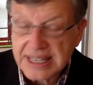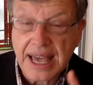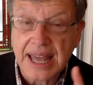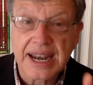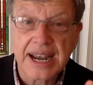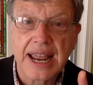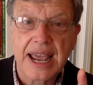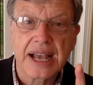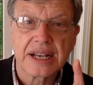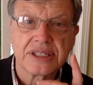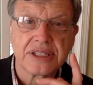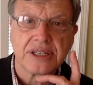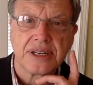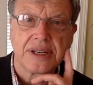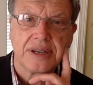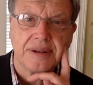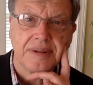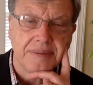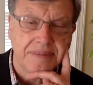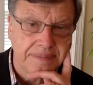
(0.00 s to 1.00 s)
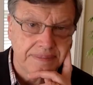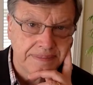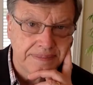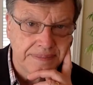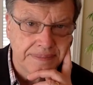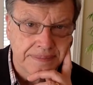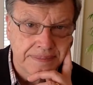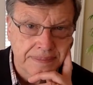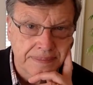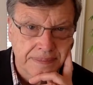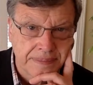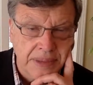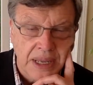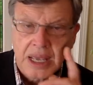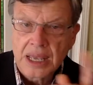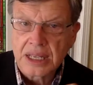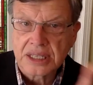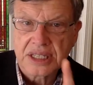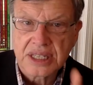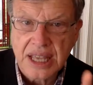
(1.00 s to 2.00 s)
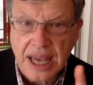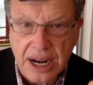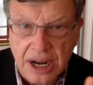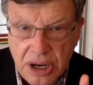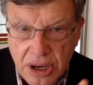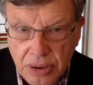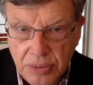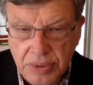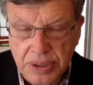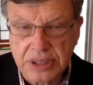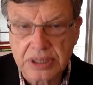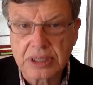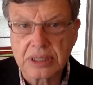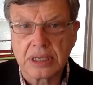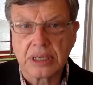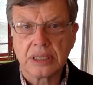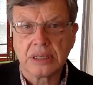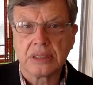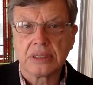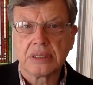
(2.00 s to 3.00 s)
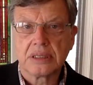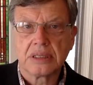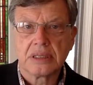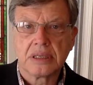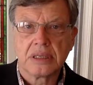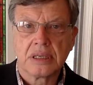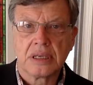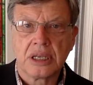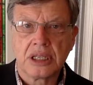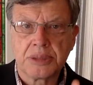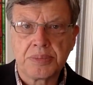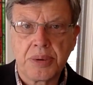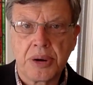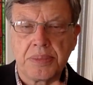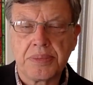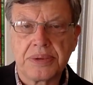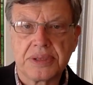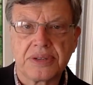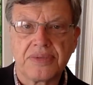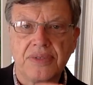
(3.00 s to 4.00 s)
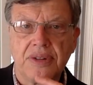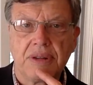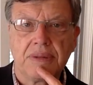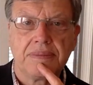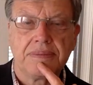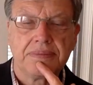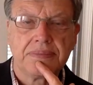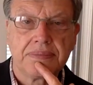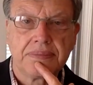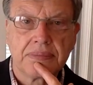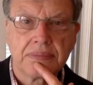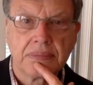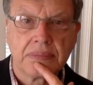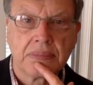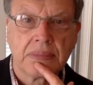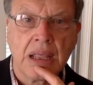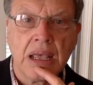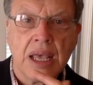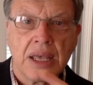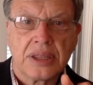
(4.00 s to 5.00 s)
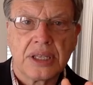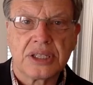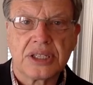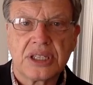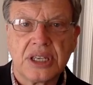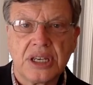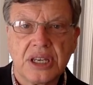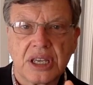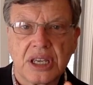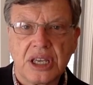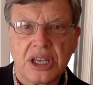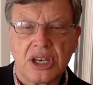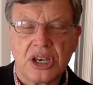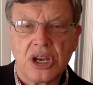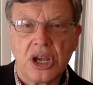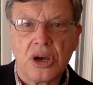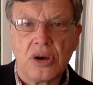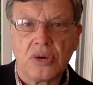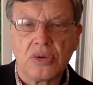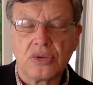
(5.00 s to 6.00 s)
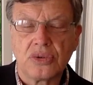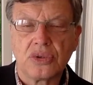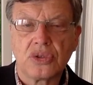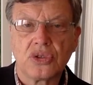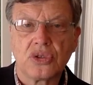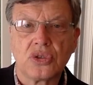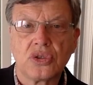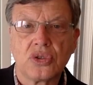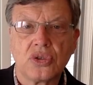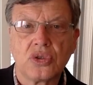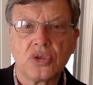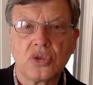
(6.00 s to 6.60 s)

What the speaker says: not an accident. It's not a coincidence. It's purposeful. The syndicate knows